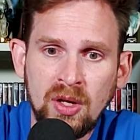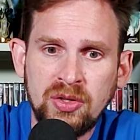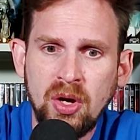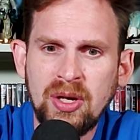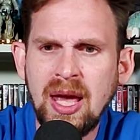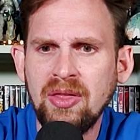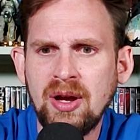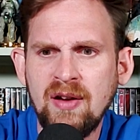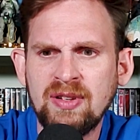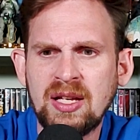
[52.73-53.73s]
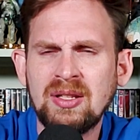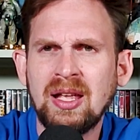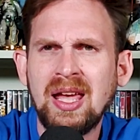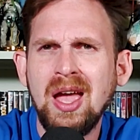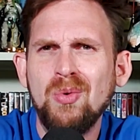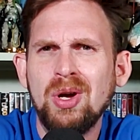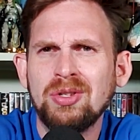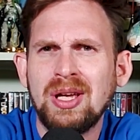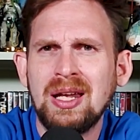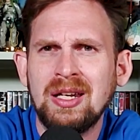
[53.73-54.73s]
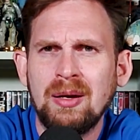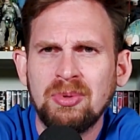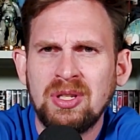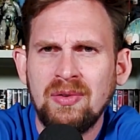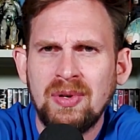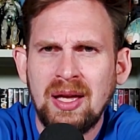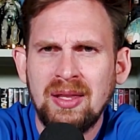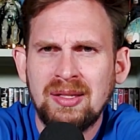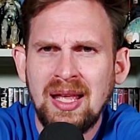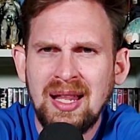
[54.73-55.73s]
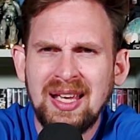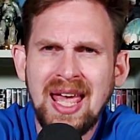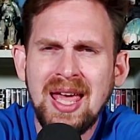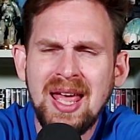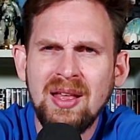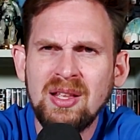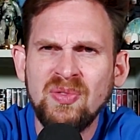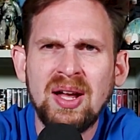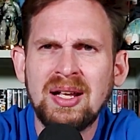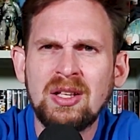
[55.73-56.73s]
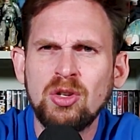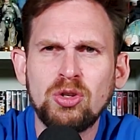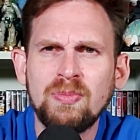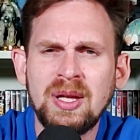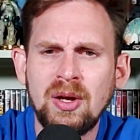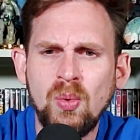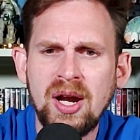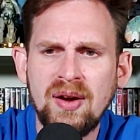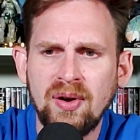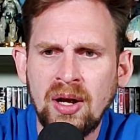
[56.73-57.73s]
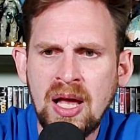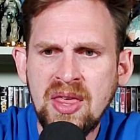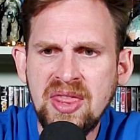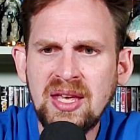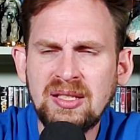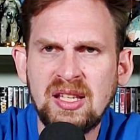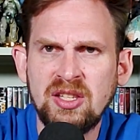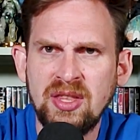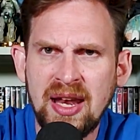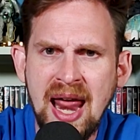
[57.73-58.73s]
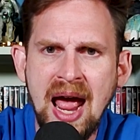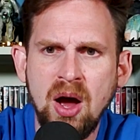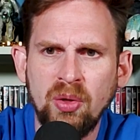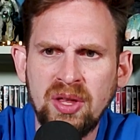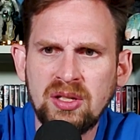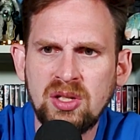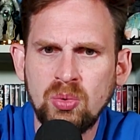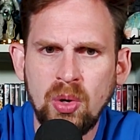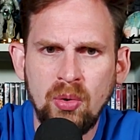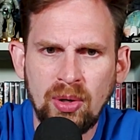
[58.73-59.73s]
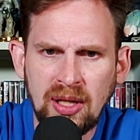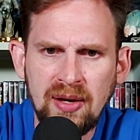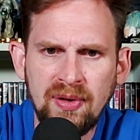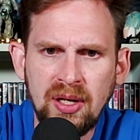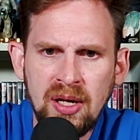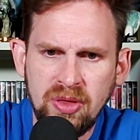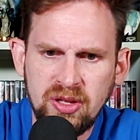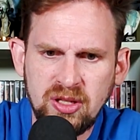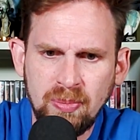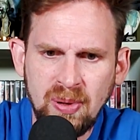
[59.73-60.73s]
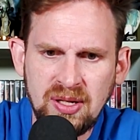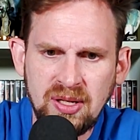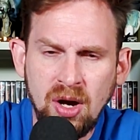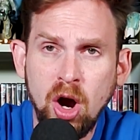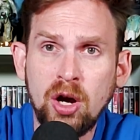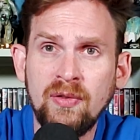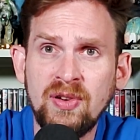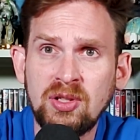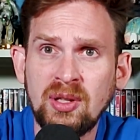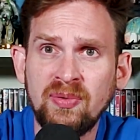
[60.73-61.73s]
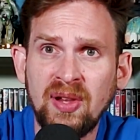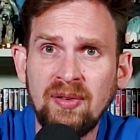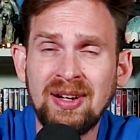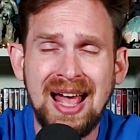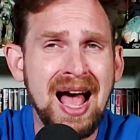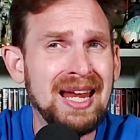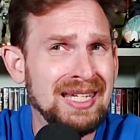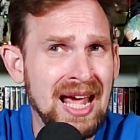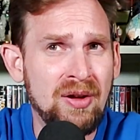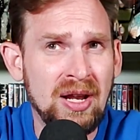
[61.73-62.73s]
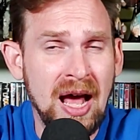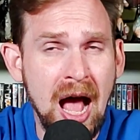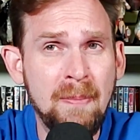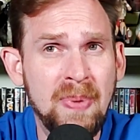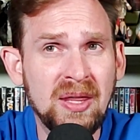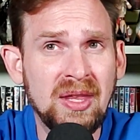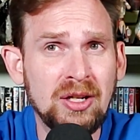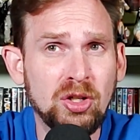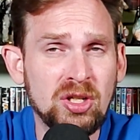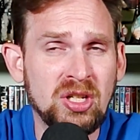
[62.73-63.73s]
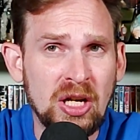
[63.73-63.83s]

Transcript: So yeah, they're advertising like, hey, we also got double stuff. We got this, that. Like, yeah, that's fine. You got social media, whatever. This is the now. This is where we're living. This is the present. Artificially flavored? I doubt it. I bet they just